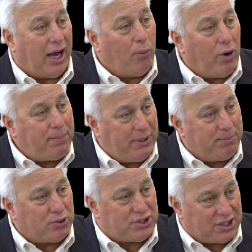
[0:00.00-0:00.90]
I want
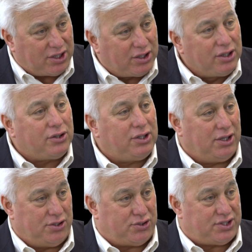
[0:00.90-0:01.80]
people to clearly
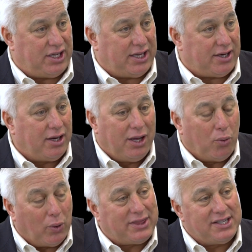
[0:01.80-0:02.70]
understand
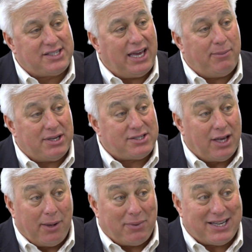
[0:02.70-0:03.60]
what this game is,
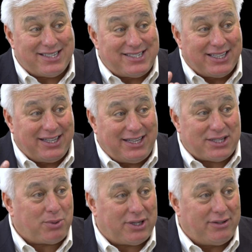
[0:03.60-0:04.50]
because
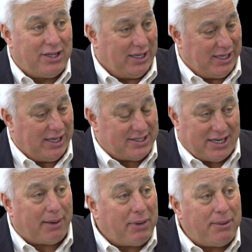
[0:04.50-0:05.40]
guess what? It's
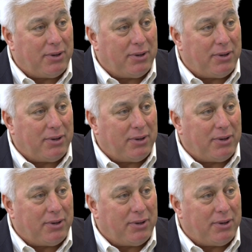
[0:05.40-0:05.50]
not my